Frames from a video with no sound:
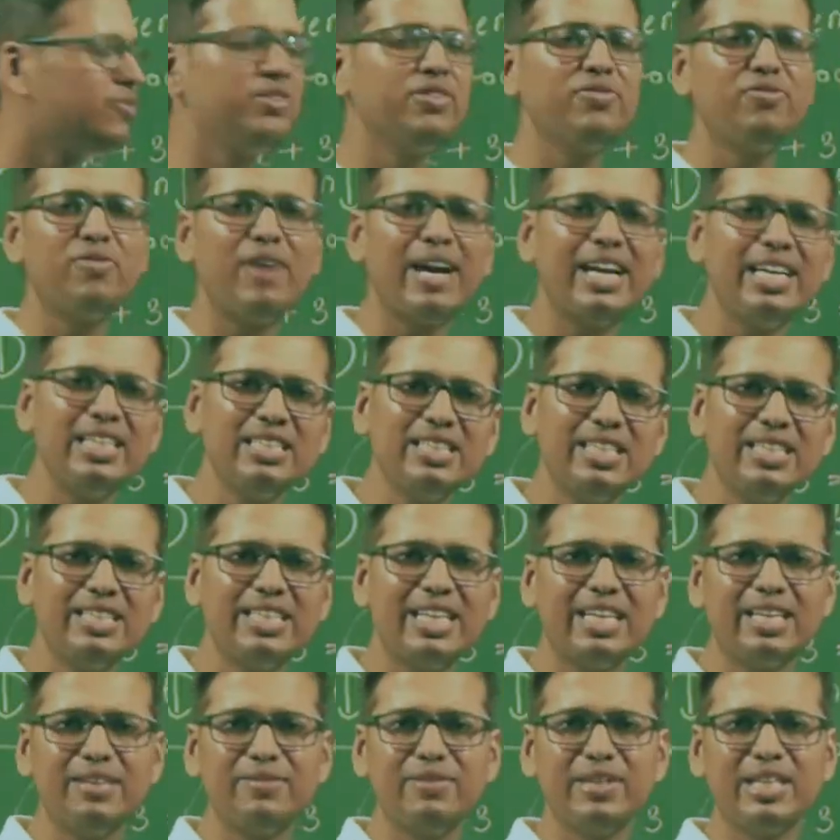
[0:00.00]
we find the
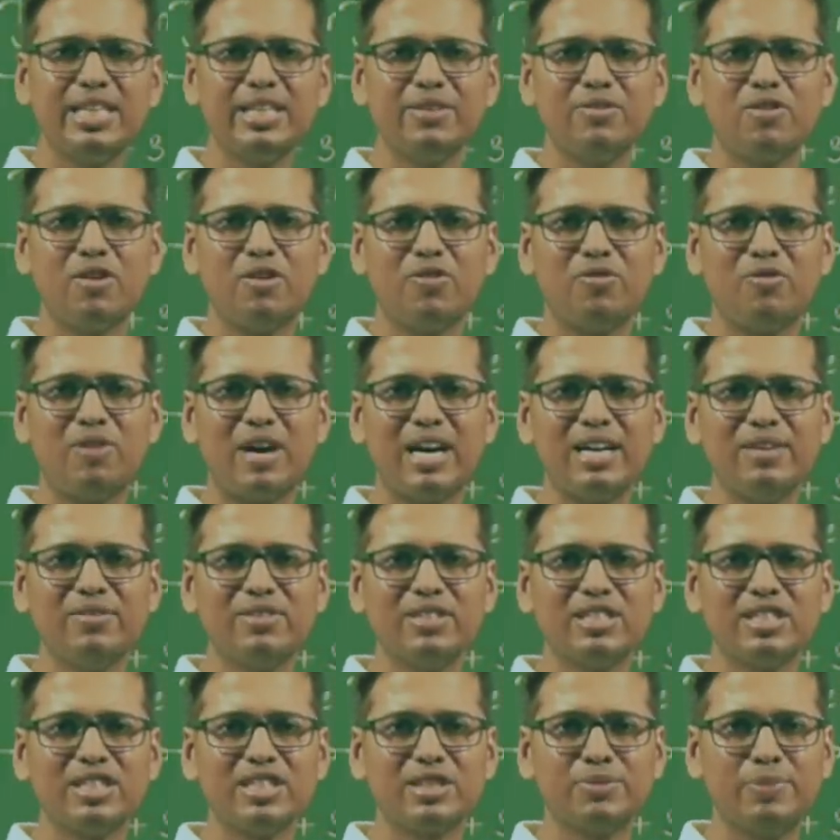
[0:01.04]
derivative of y
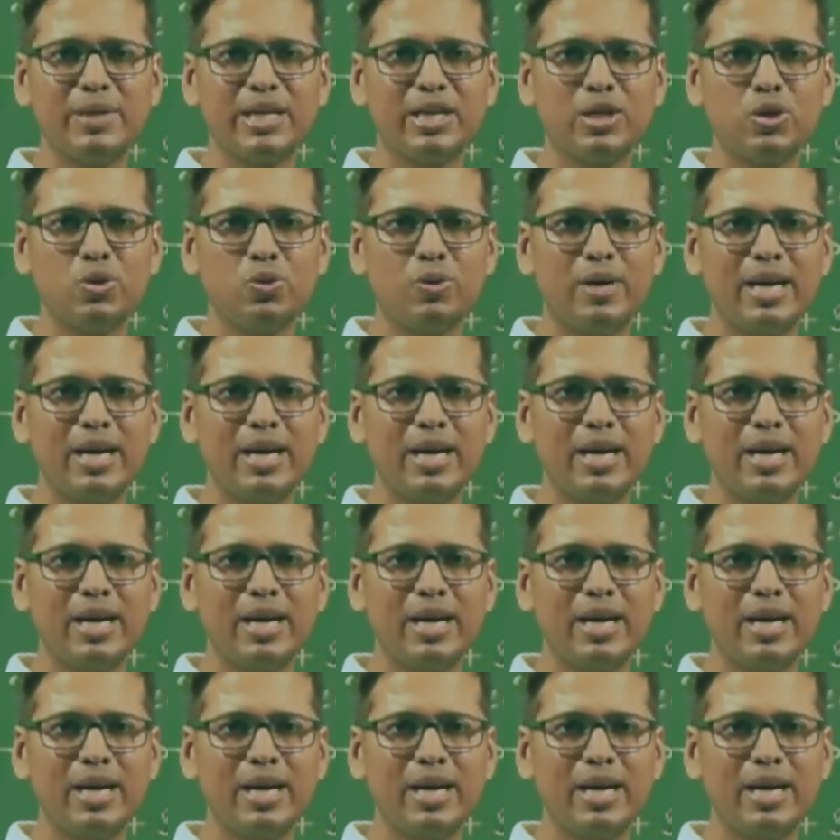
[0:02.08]
with respect to